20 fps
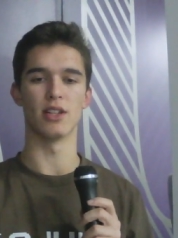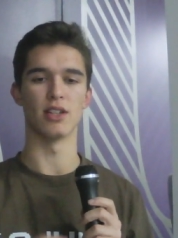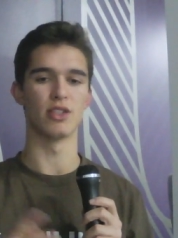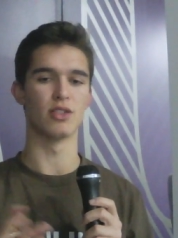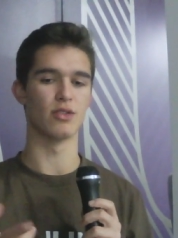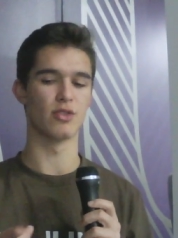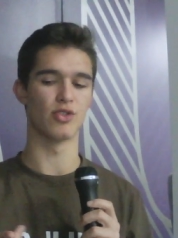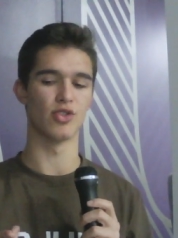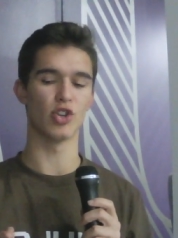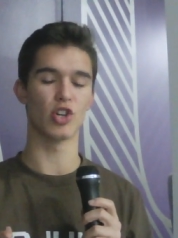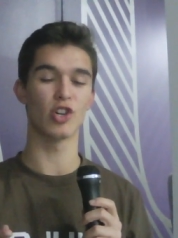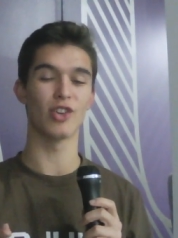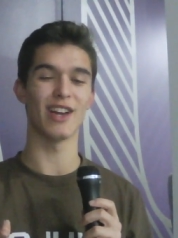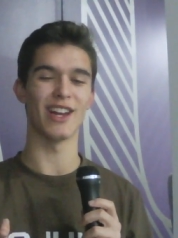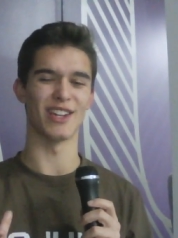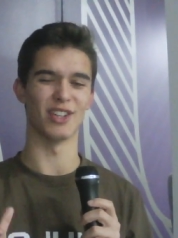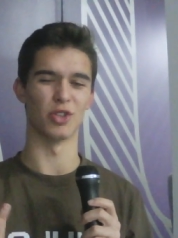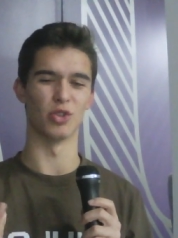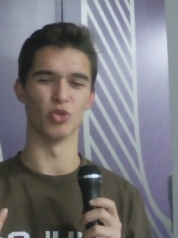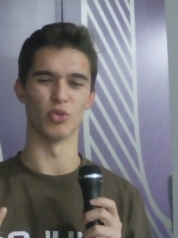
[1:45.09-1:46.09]
It's sugar
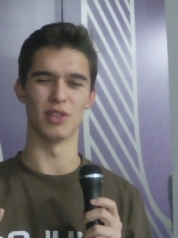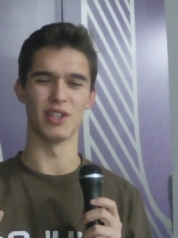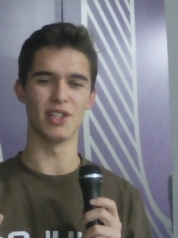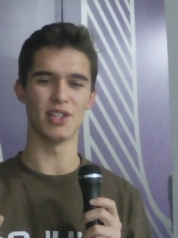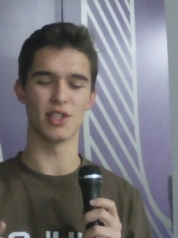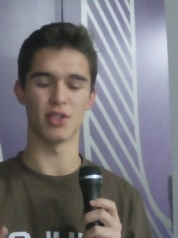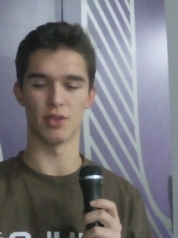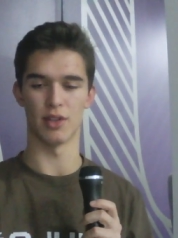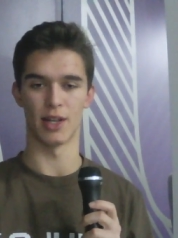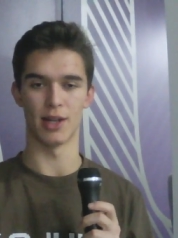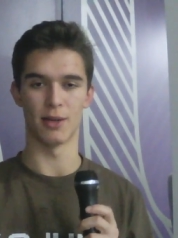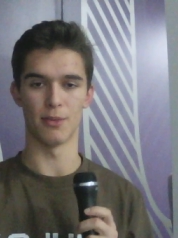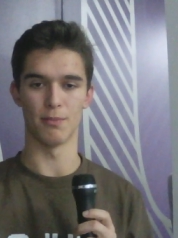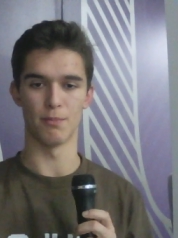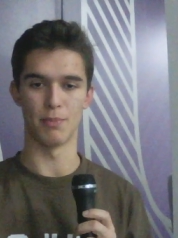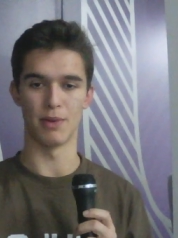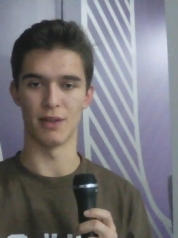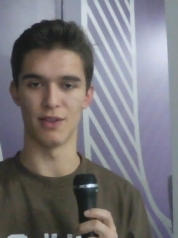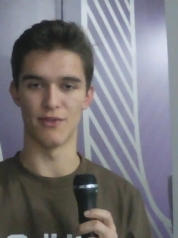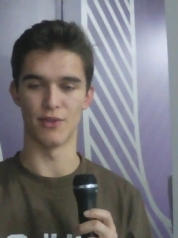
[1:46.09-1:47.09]
and grease, so like
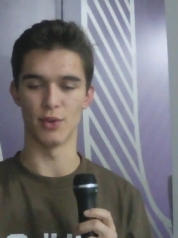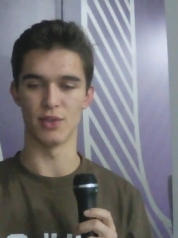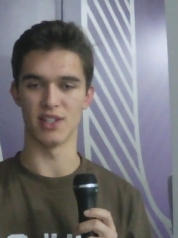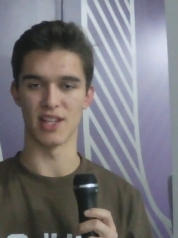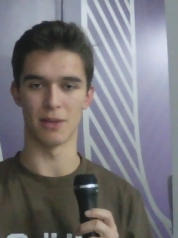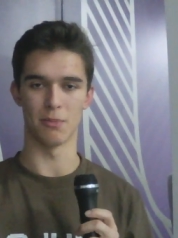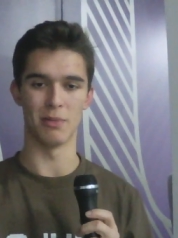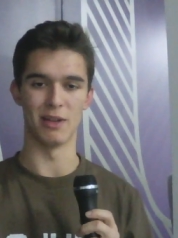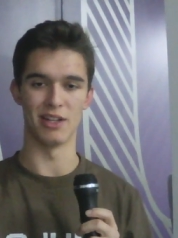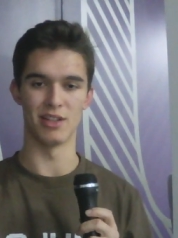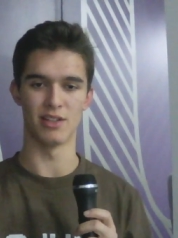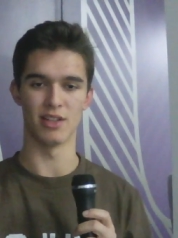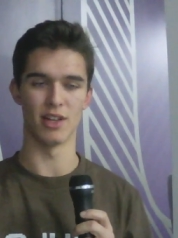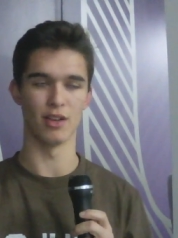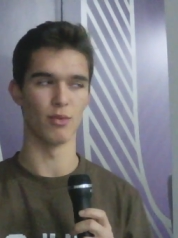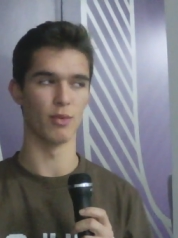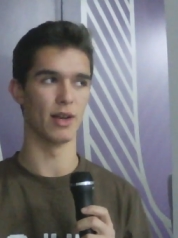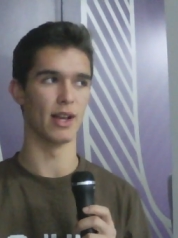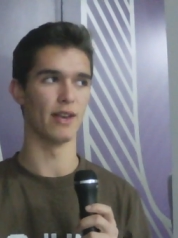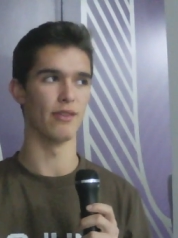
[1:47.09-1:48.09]
foods like pizza or
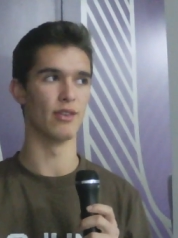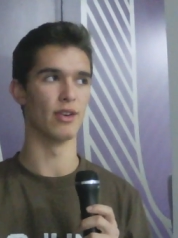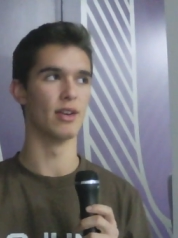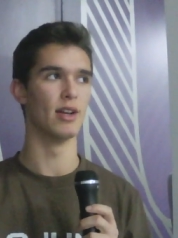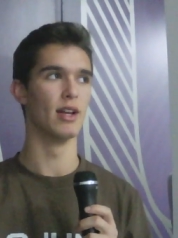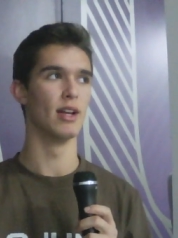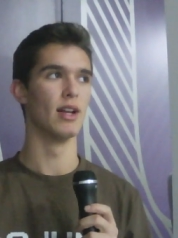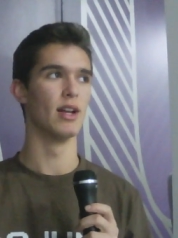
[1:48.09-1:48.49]
whatever.